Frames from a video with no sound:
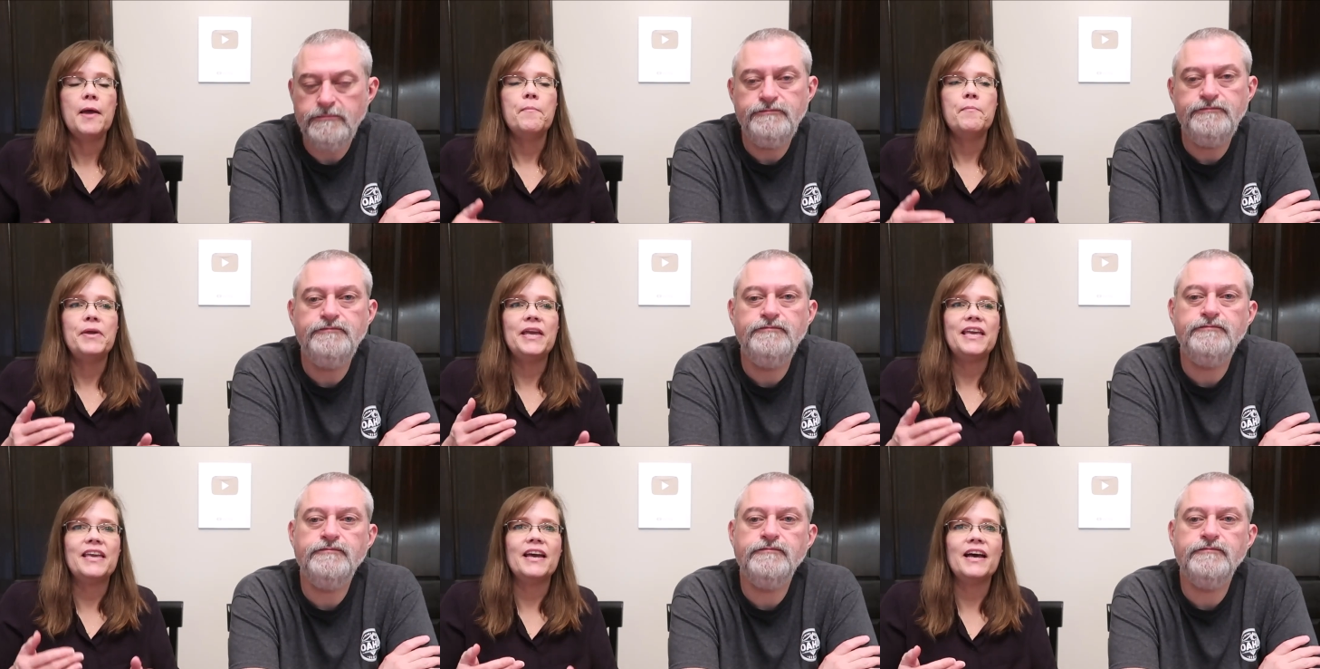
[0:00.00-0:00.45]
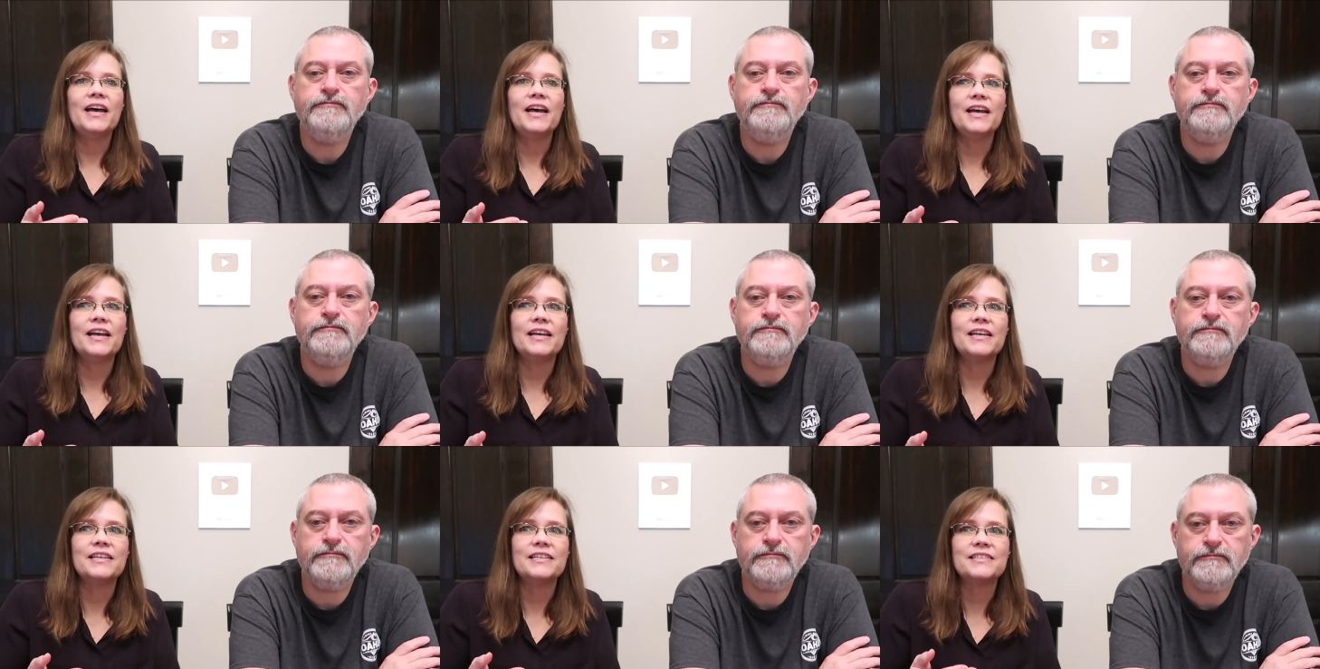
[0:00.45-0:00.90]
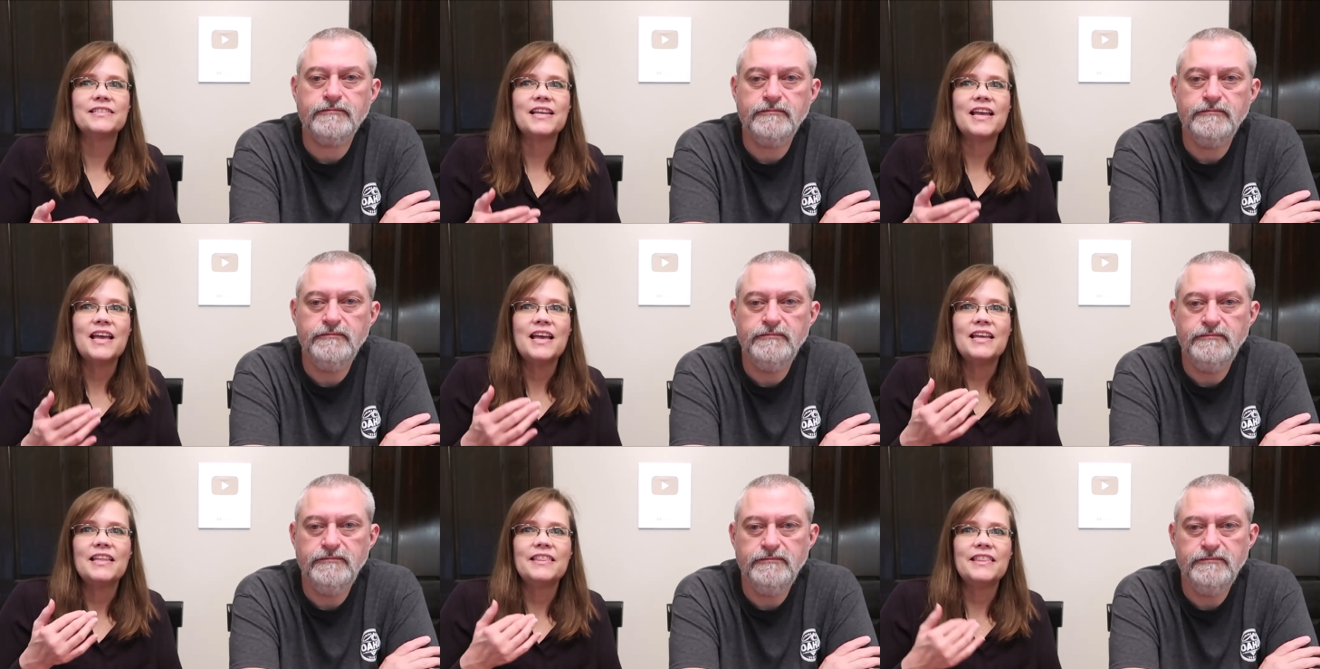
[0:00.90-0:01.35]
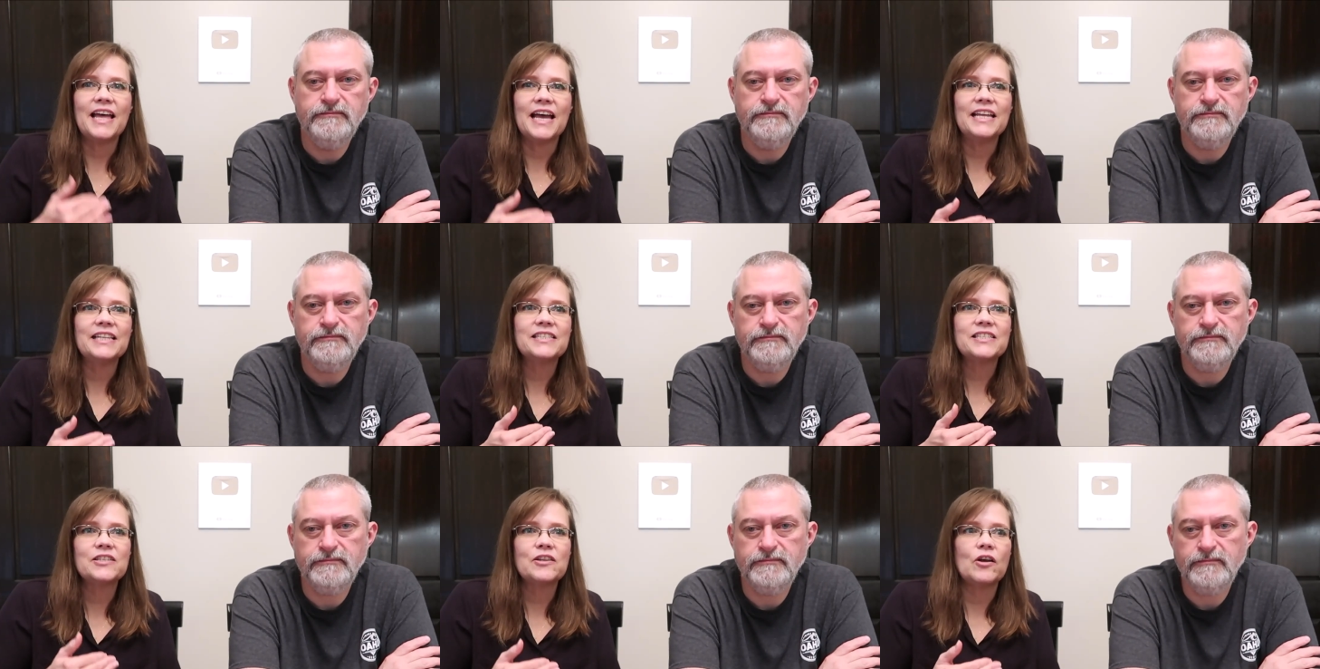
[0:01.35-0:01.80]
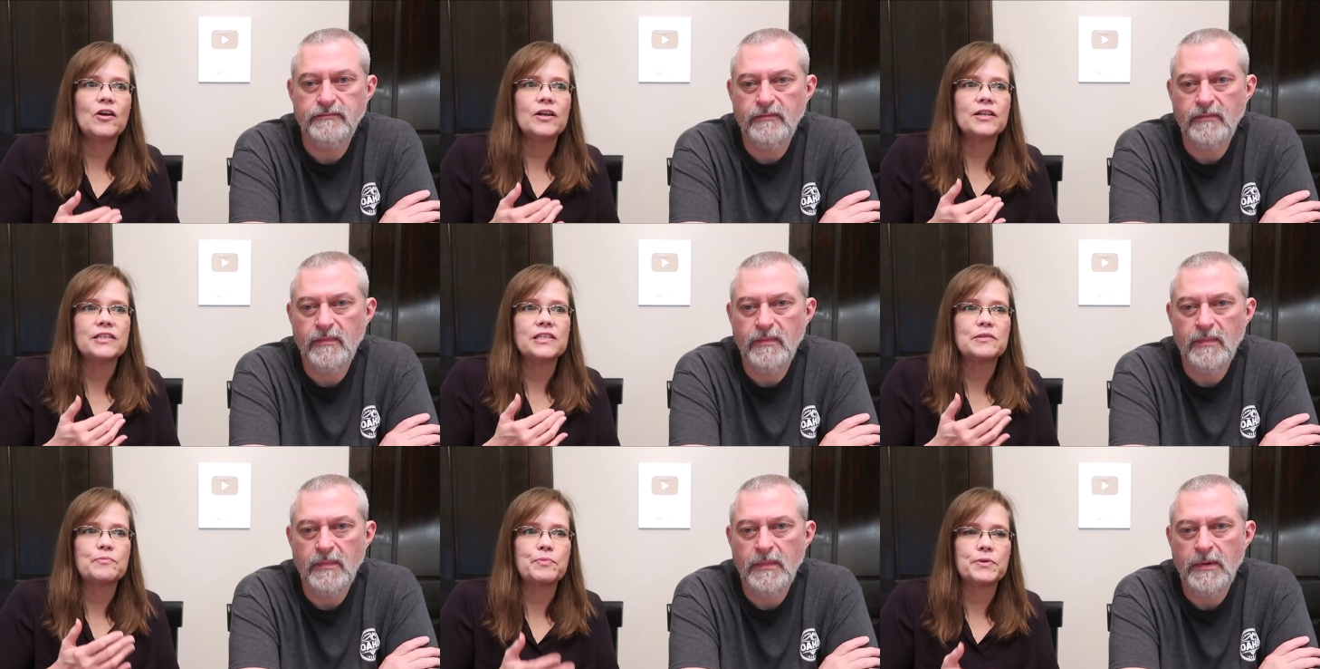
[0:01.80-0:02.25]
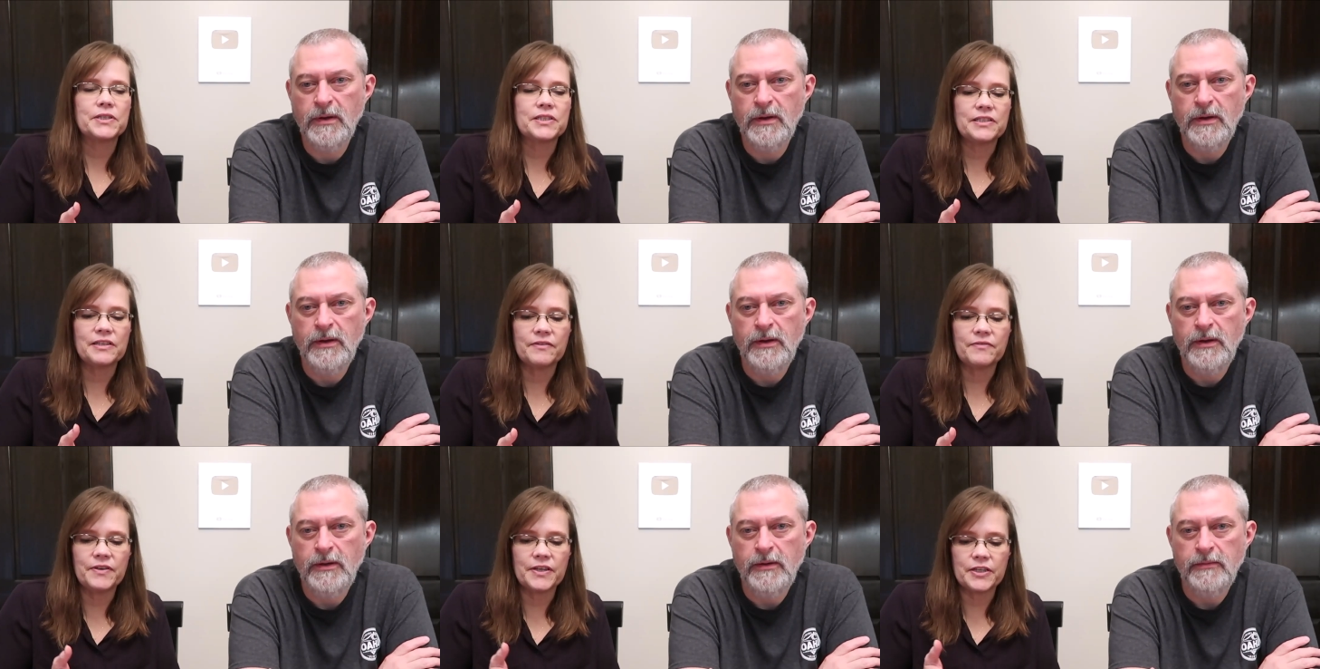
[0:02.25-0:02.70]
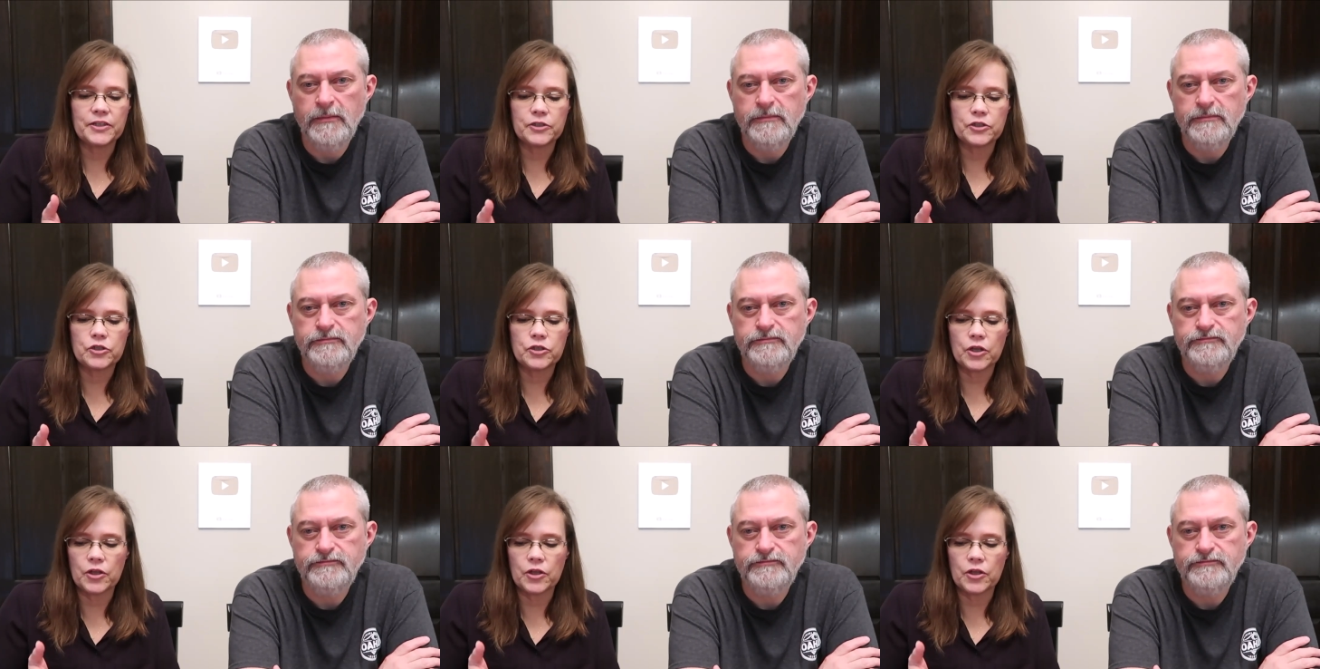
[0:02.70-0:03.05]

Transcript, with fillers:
Speaker 1: Because that's not specific.